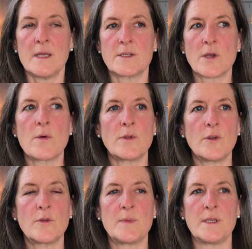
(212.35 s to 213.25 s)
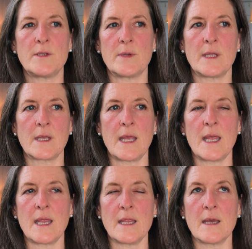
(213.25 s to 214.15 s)
So you could be doing
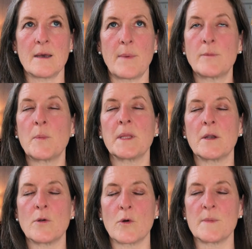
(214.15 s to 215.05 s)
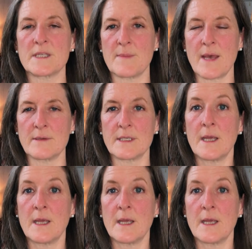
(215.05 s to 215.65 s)
probably an enormous amount